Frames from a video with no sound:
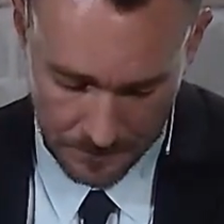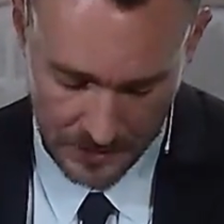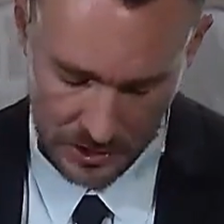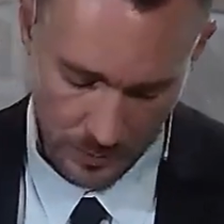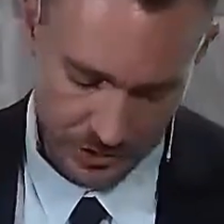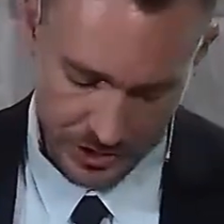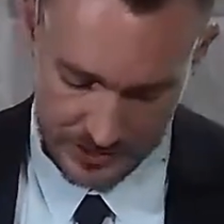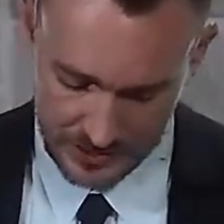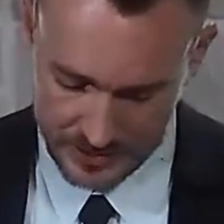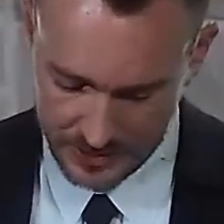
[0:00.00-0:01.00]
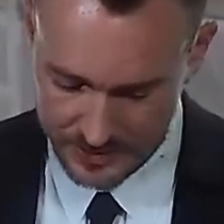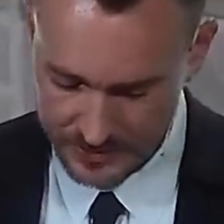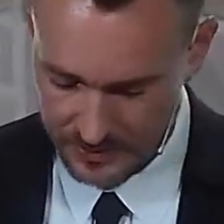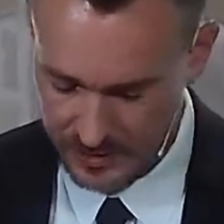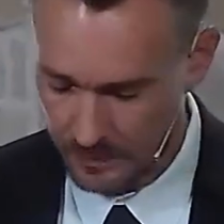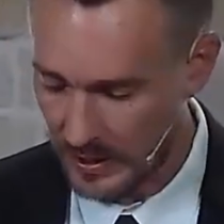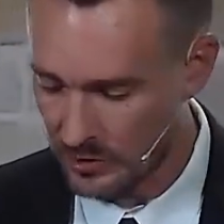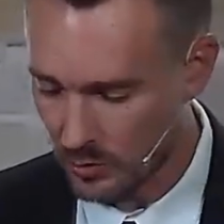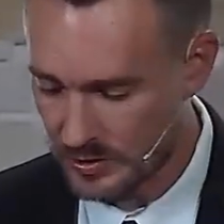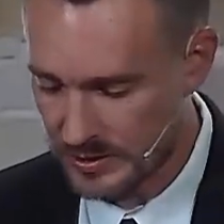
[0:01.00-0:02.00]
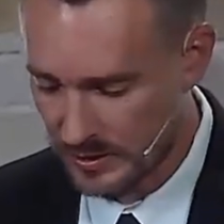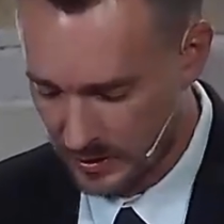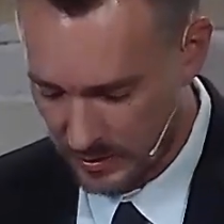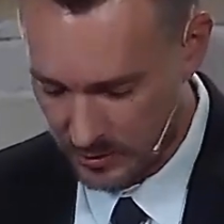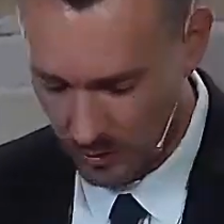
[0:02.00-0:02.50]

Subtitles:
Because when Jesus says to this man, your sins